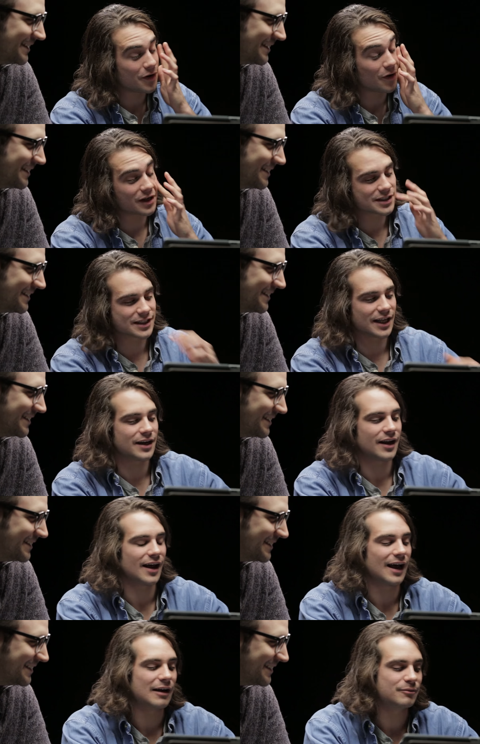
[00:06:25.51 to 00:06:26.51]
Speaker 1: Notice that
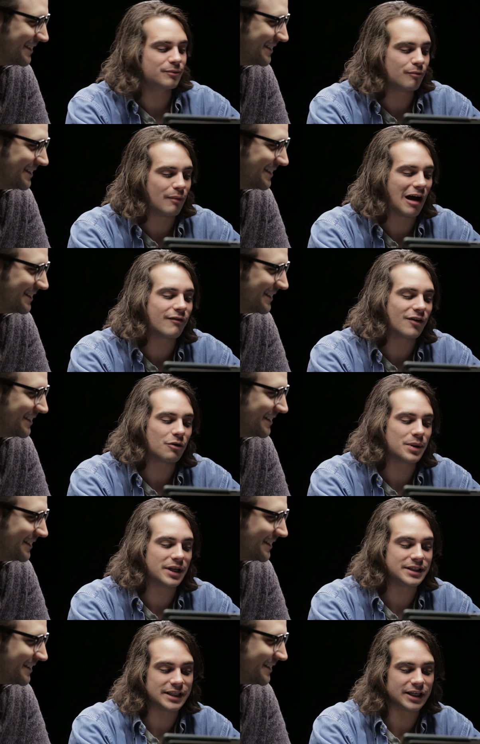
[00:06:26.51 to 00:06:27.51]
um, Malvo and
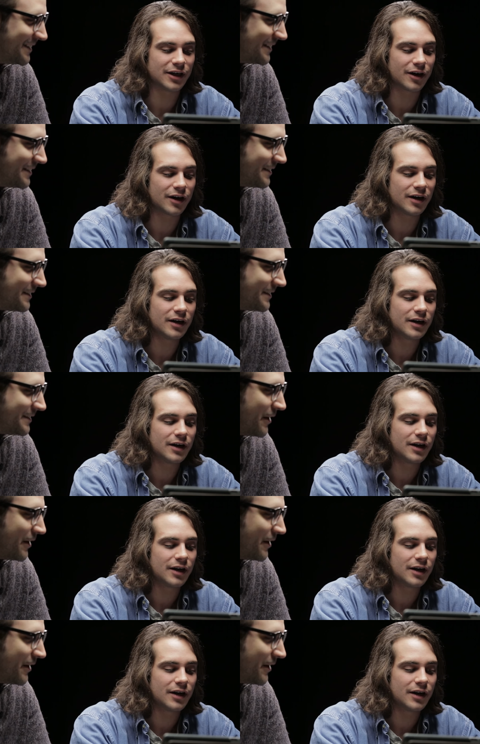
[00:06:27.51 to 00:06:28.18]
the deer